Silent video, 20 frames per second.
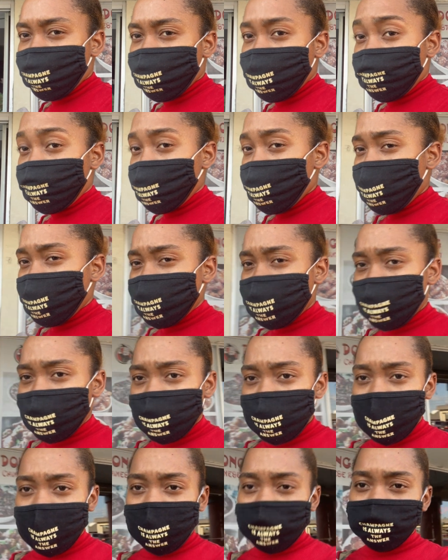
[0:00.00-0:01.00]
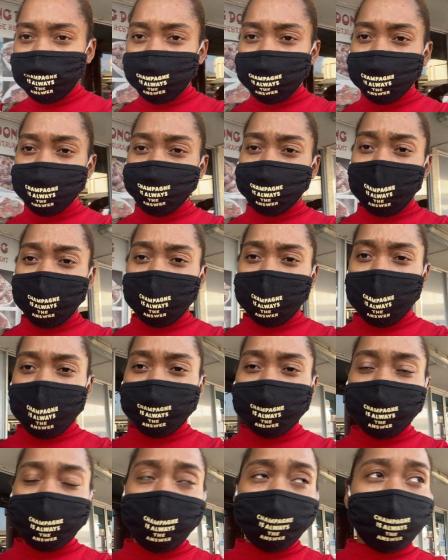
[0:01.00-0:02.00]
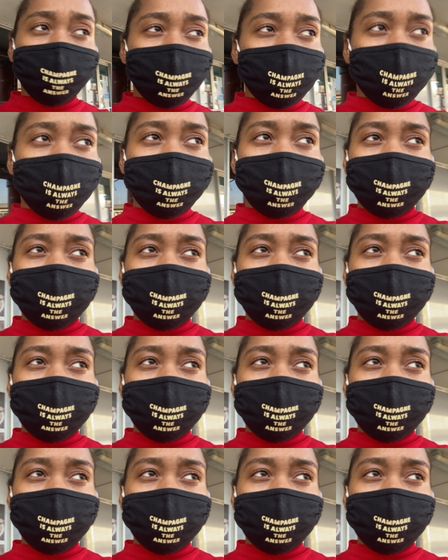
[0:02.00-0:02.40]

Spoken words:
So if you want to see that, drop a comment down below.